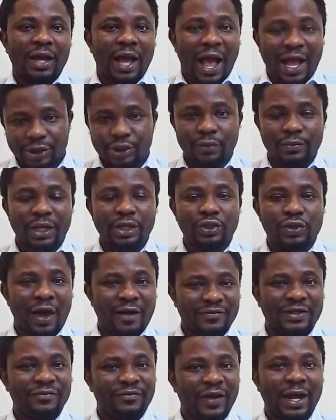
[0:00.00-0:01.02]
assuming you
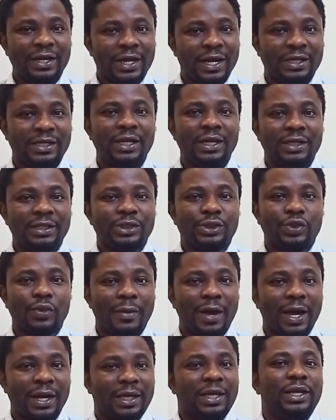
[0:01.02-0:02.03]
have divided the
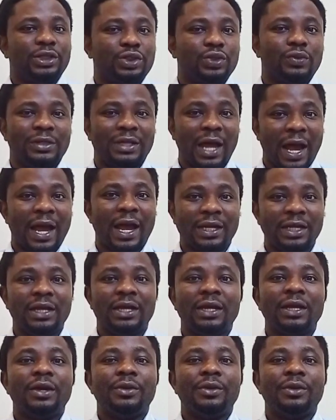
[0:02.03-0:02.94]
stomach into 9